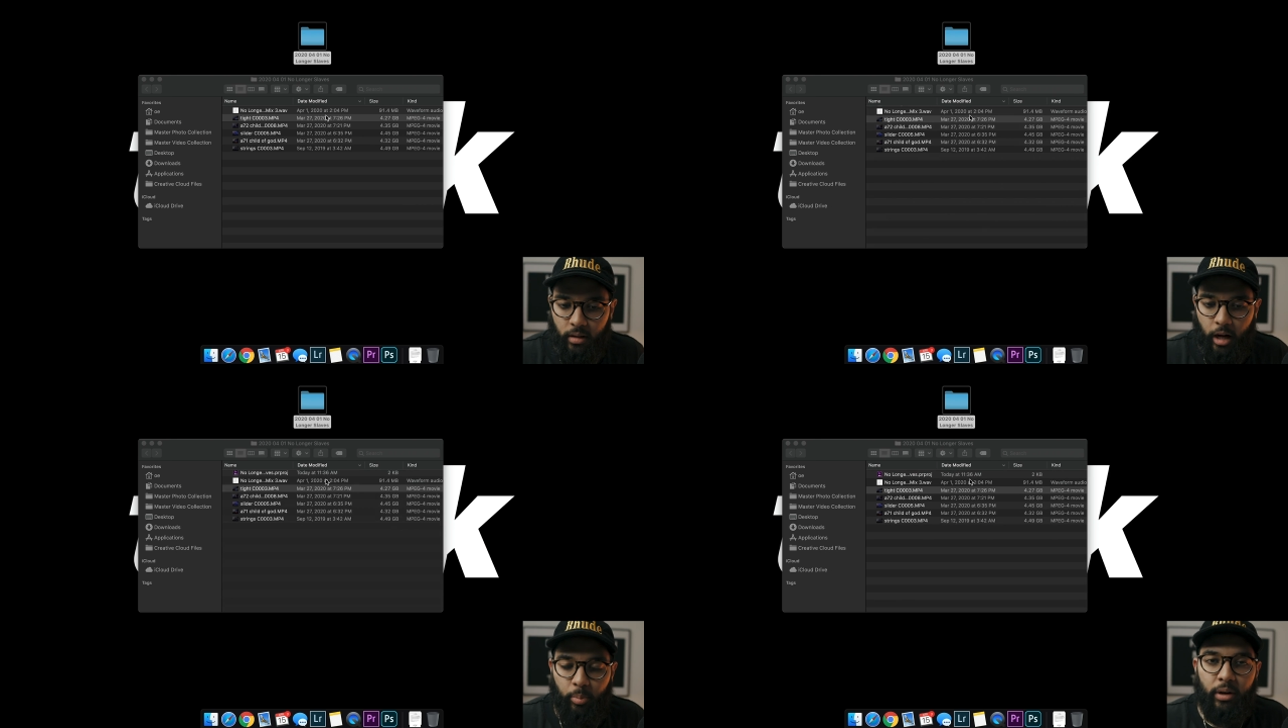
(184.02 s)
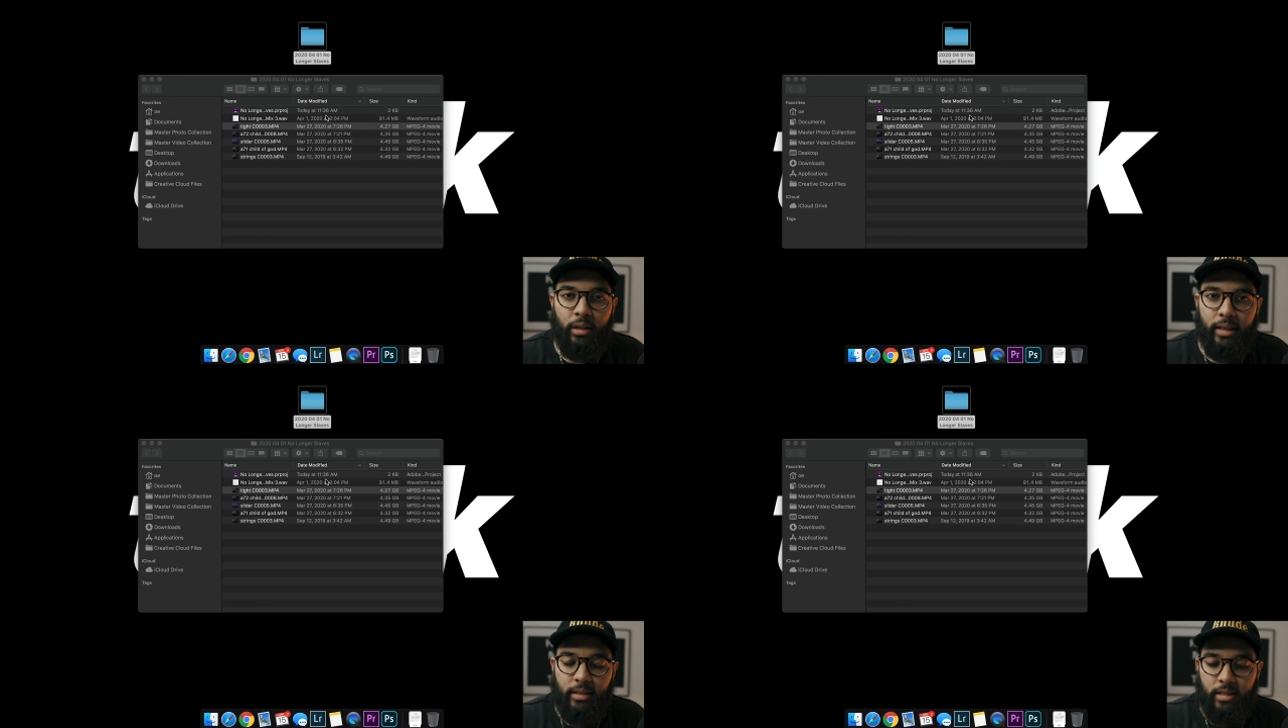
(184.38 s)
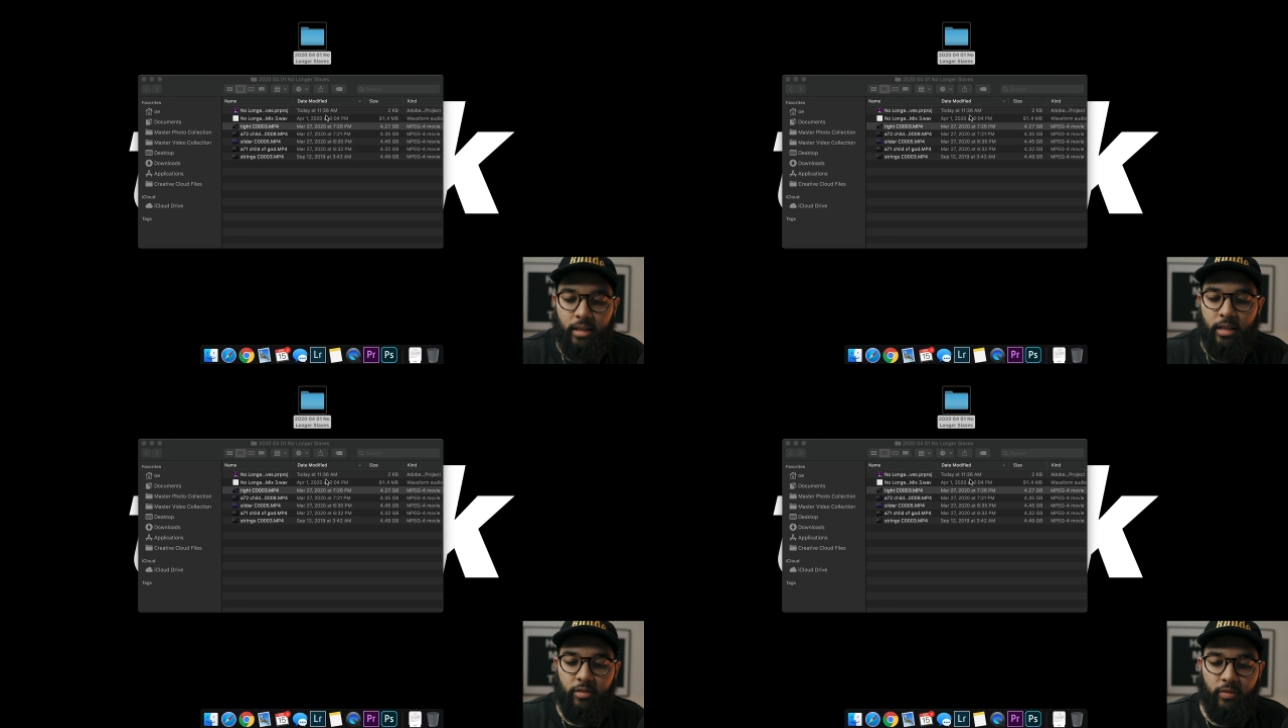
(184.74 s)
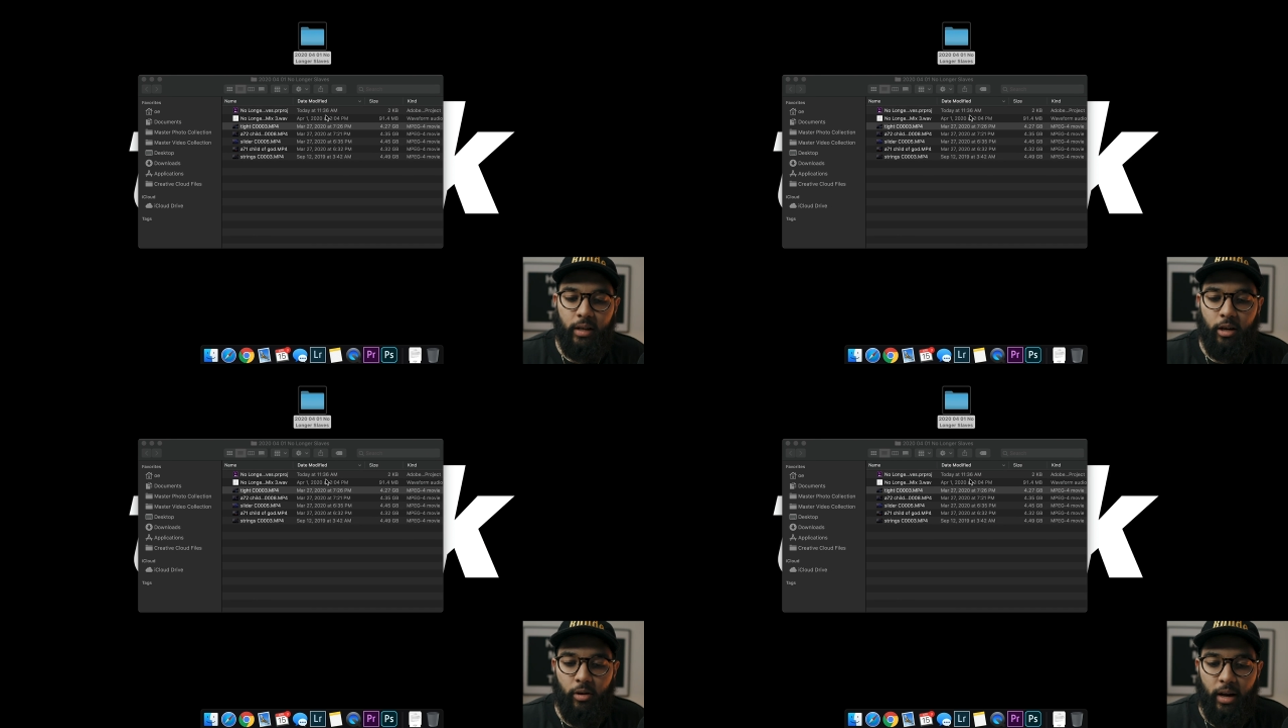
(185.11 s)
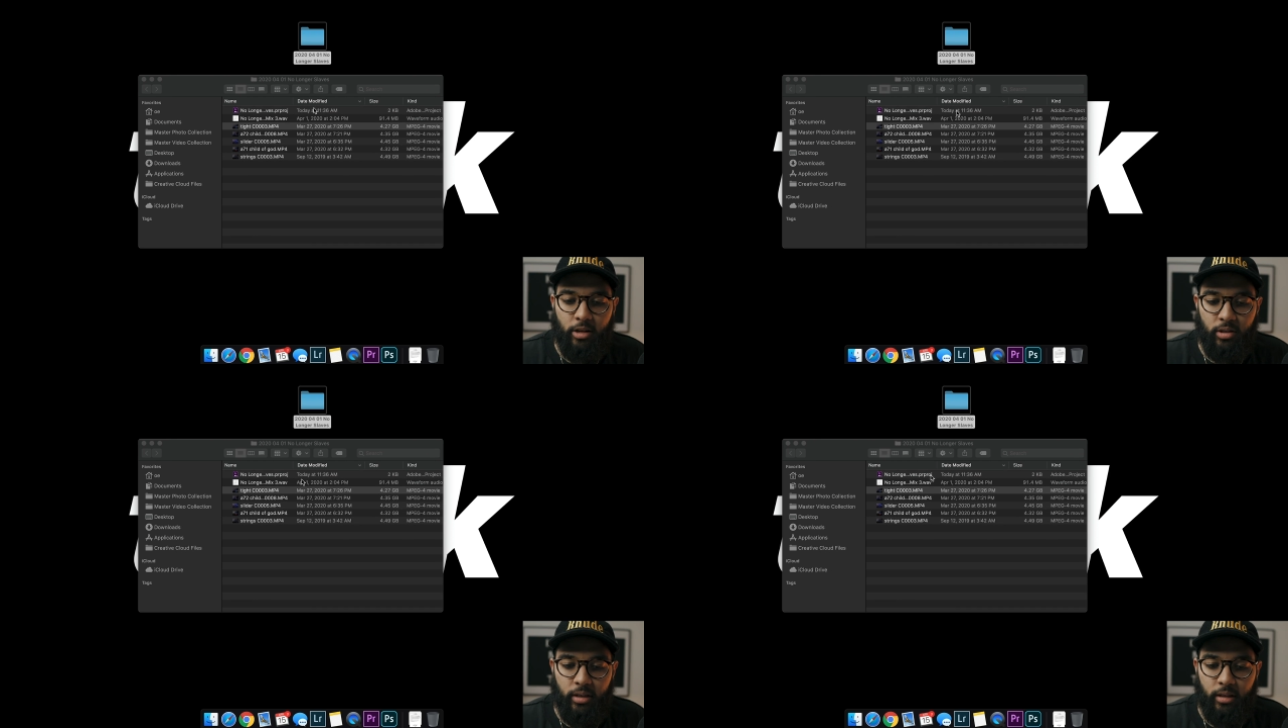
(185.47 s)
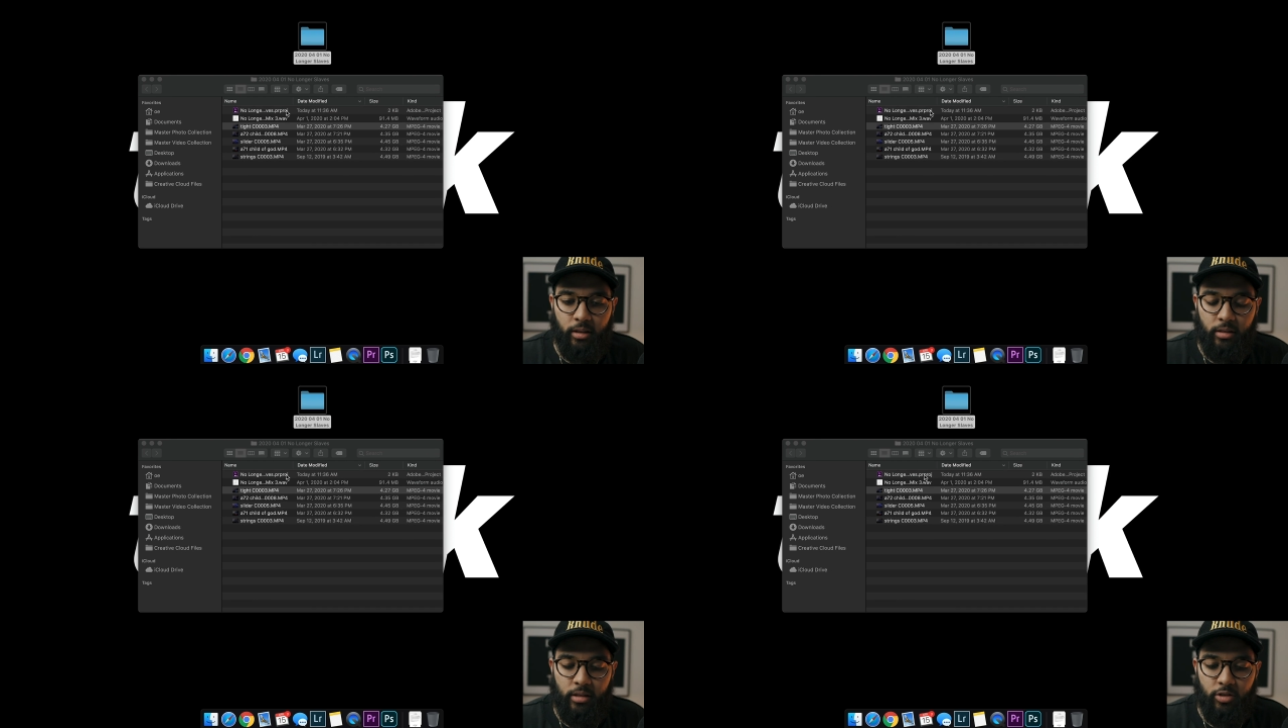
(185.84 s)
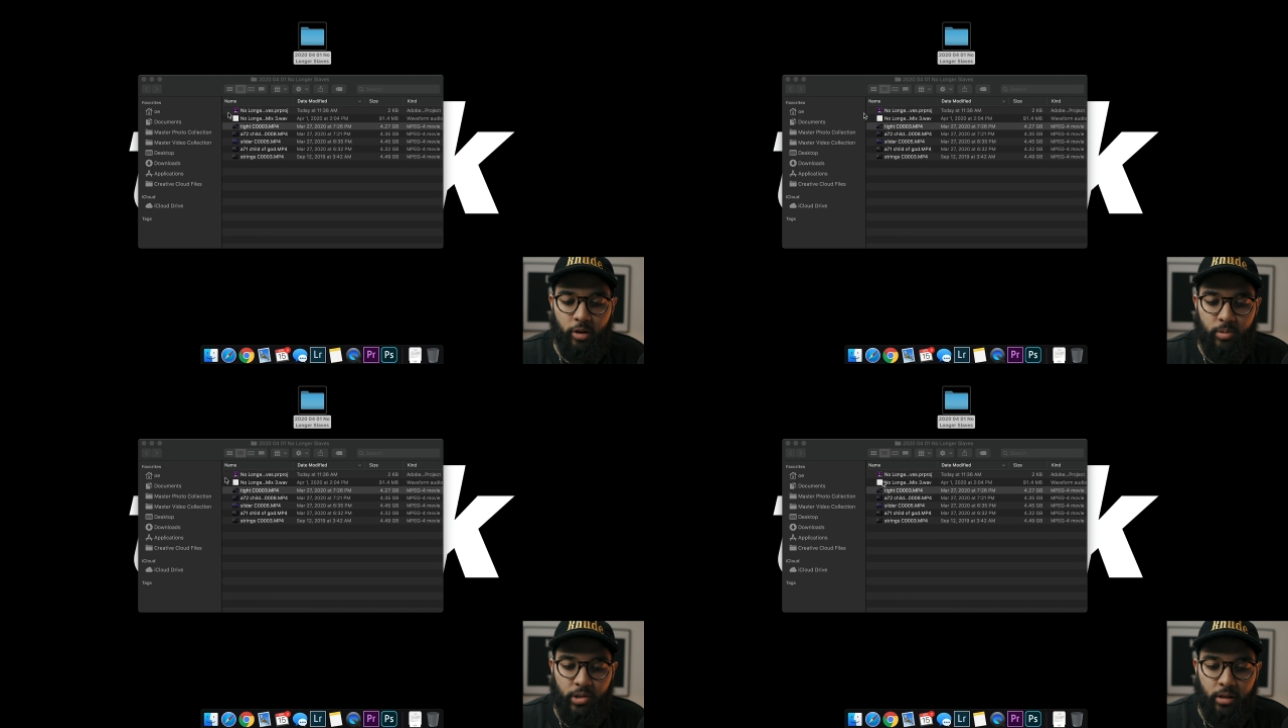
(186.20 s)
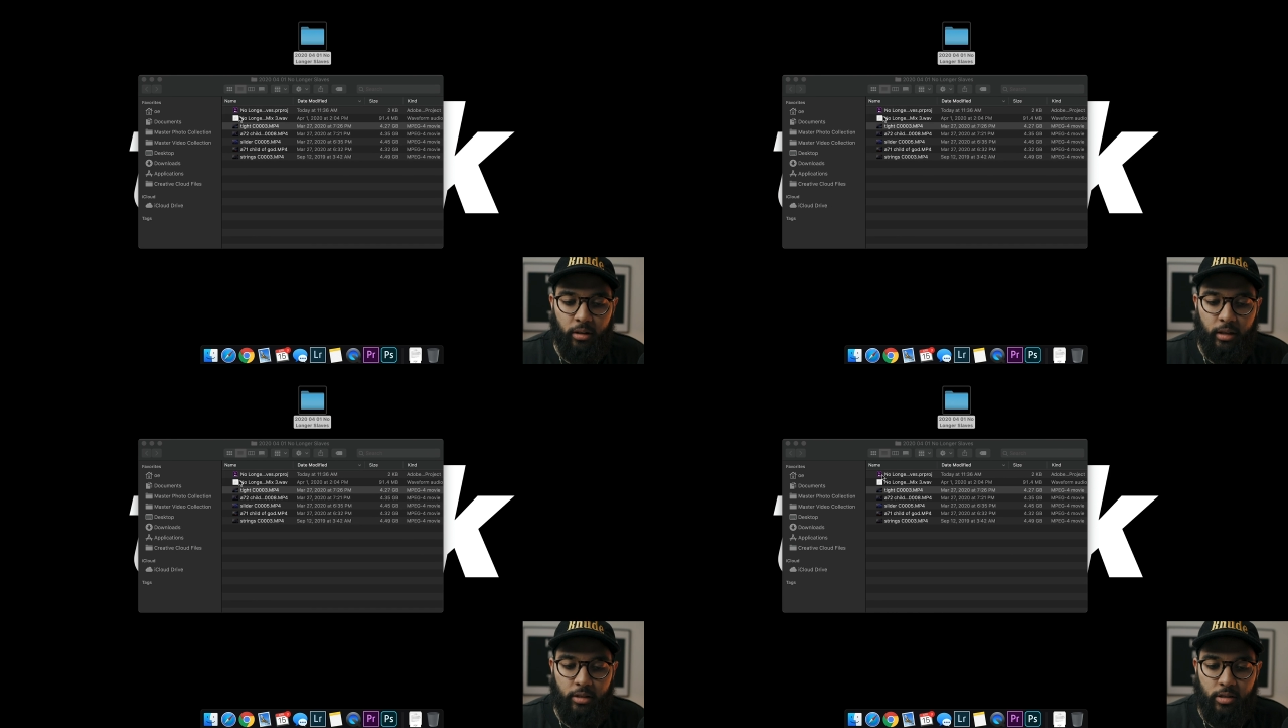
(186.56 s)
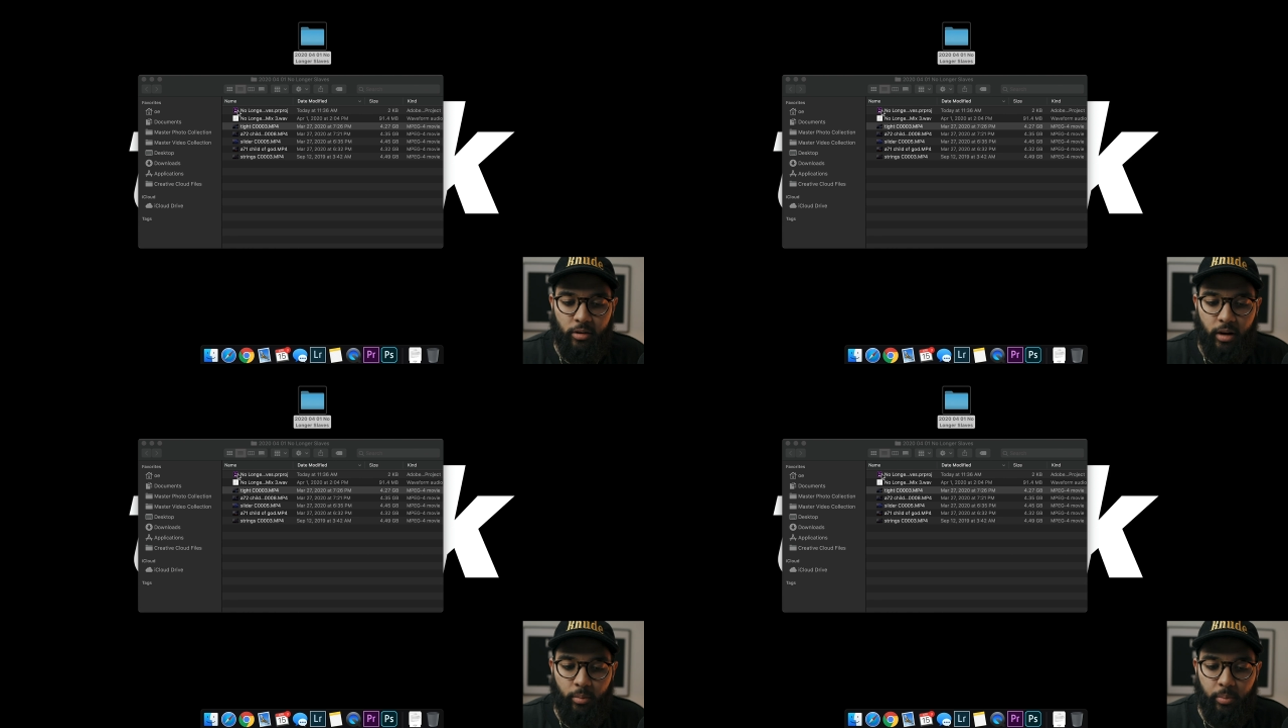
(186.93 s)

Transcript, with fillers: I'll put a link to this video actually in the description on Instagram.